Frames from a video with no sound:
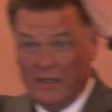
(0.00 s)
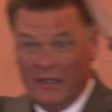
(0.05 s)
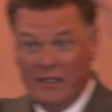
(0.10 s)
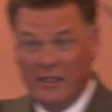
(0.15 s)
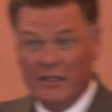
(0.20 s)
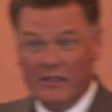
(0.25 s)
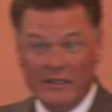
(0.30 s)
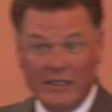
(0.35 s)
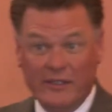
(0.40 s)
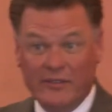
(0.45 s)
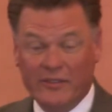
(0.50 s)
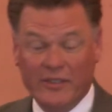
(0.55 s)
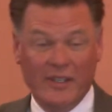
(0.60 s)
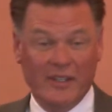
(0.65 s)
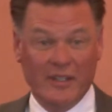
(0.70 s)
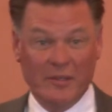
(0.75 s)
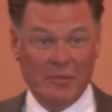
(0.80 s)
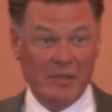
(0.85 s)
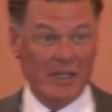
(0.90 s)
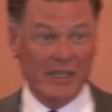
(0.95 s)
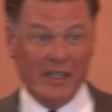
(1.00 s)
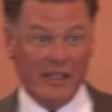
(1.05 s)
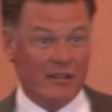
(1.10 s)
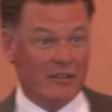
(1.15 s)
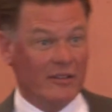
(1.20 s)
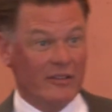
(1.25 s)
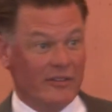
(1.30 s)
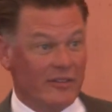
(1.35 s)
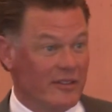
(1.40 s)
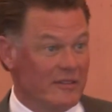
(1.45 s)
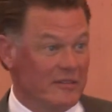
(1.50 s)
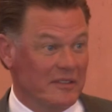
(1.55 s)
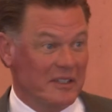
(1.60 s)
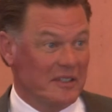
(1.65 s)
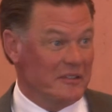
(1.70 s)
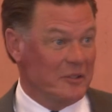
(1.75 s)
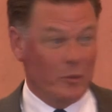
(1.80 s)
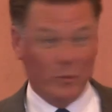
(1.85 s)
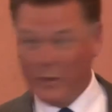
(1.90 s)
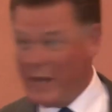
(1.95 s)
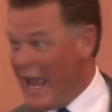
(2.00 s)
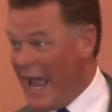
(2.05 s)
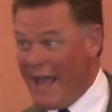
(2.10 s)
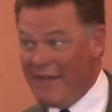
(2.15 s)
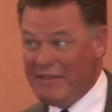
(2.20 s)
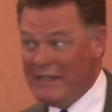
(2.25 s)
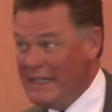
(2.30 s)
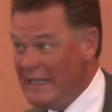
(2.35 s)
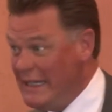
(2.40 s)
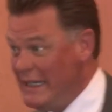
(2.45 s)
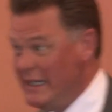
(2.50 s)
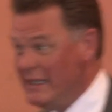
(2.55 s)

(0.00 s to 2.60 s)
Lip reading: the millennials, and do we have any?